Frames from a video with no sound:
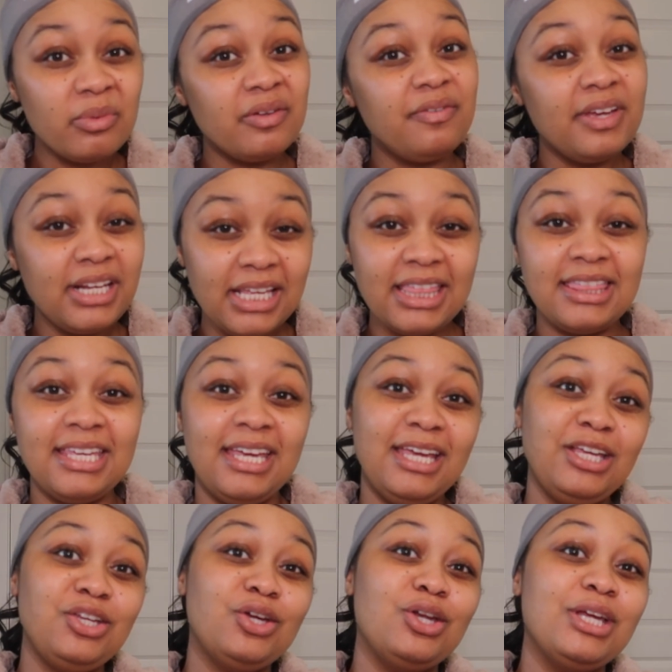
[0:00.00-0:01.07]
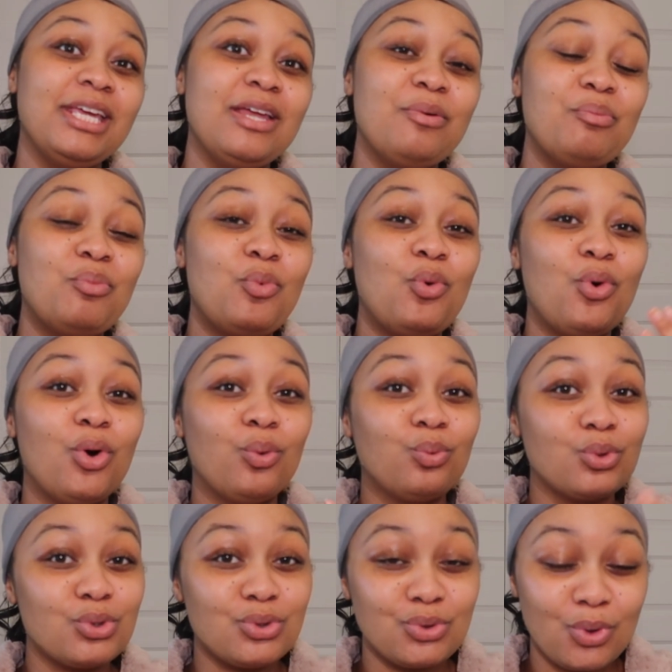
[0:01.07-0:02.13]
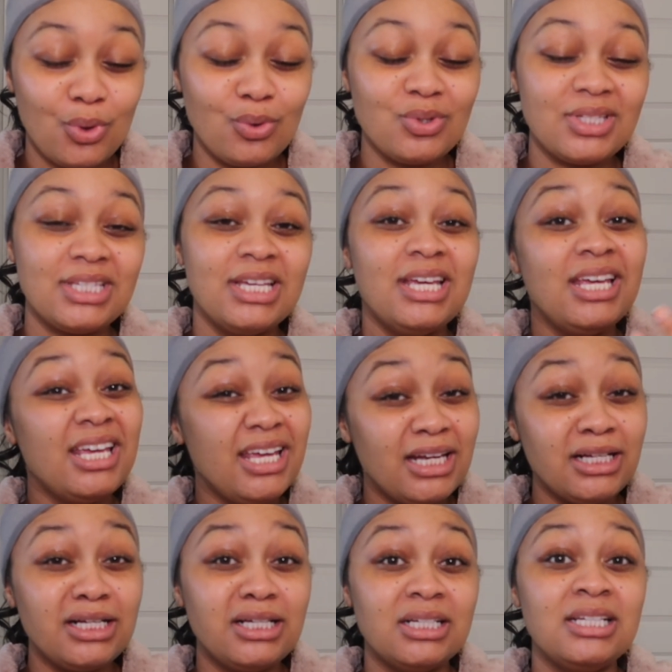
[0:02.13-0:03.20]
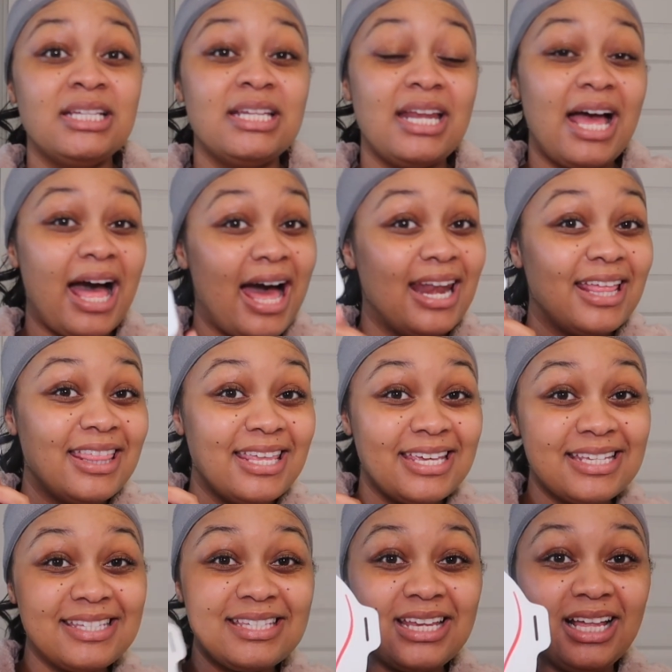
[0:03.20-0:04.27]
If anything, you're gonna get more results and good out of this